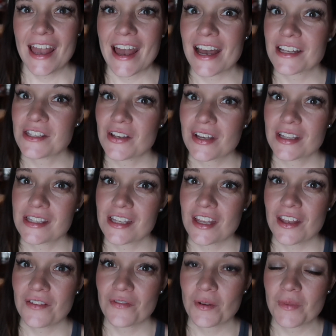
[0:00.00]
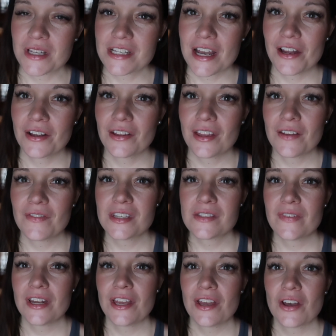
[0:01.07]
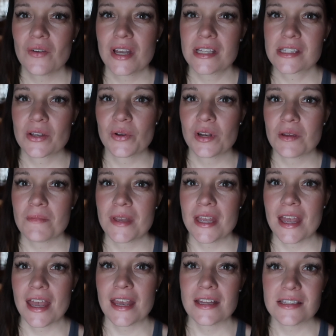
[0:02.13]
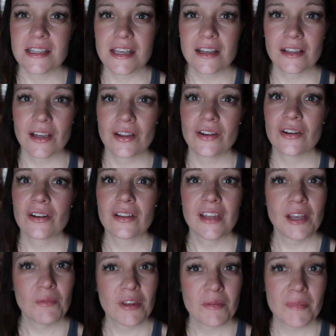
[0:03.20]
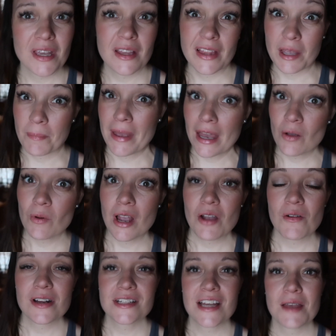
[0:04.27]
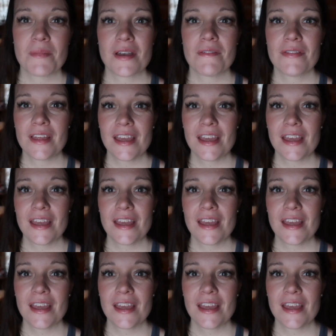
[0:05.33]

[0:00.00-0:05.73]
As you can see from the title of this video, it's going to be a declutter, clean with me, like power hour type of